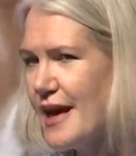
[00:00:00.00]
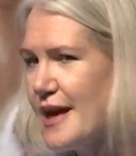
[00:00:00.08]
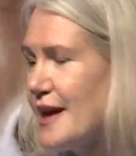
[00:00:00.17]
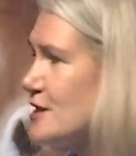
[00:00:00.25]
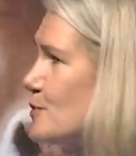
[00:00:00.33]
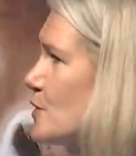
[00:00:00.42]

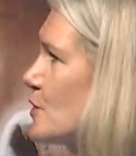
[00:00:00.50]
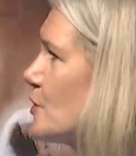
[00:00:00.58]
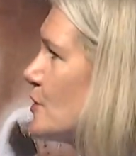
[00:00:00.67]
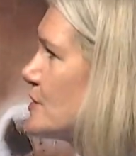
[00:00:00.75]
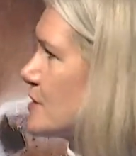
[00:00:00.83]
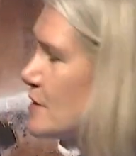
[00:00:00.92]
And it's
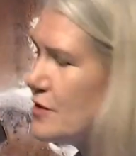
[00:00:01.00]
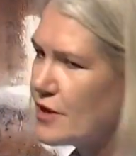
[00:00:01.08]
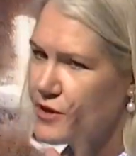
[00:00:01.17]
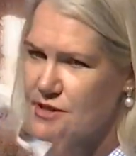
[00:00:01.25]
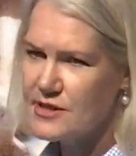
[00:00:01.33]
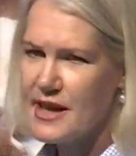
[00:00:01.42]
because
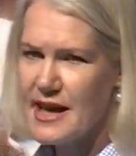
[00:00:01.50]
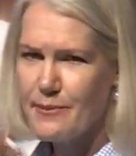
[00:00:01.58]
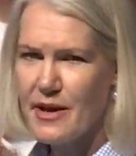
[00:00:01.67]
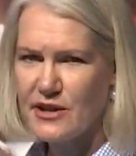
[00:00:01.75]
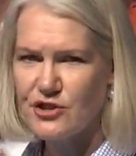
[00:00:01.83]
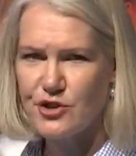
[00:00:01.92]
those
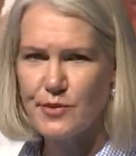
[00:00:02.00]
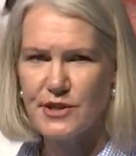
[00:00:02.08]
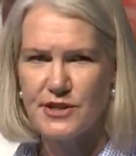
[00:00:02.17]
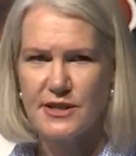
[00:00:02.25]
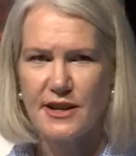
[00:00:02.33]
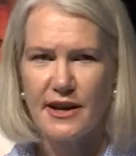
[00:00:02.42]
same
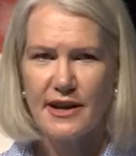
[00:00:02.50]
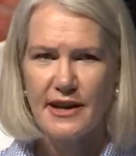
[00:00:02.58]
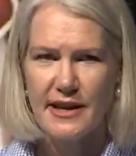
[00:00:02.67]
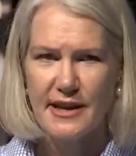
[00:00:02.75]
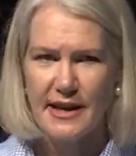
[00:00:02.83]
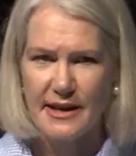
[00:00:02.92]
attributes that
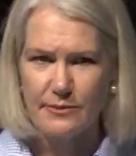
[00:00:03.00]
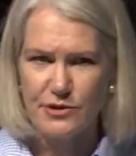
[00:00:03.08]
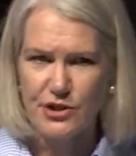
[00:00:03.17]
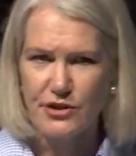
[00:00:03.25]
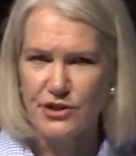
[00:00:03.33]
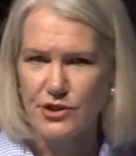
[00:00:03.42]
I
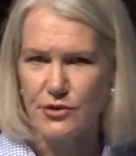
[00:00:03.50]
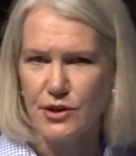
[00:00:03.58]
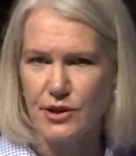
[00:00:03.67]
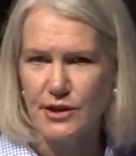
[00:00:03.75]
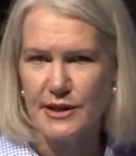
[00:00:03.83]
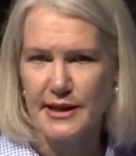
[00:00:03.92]
showed you
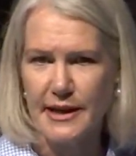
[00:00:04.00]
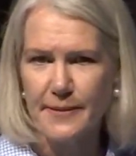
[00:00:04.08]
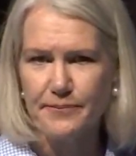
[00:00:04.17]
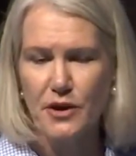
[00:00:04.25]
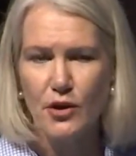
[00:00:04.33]
earlier,